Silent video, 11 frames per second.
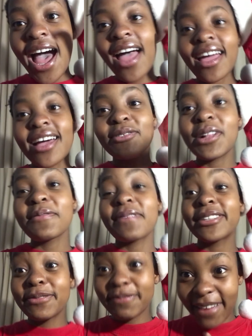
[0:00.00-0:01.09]
Hi guys, welcome back
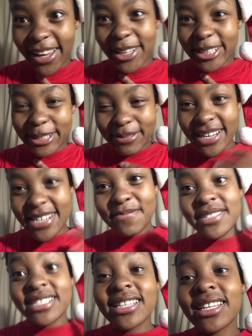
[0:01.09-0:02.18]
to my YouTube channel.
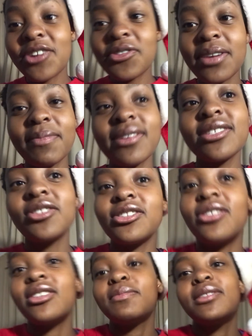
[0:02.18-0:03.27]
Mandisa is currently busy, so she
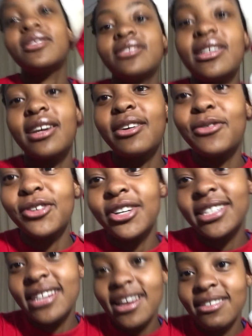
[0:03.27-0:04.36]
asked me to take over her
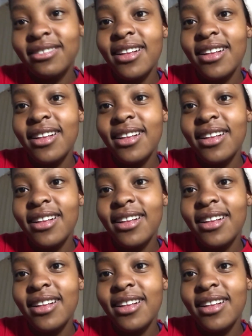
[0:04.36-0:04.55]
channel.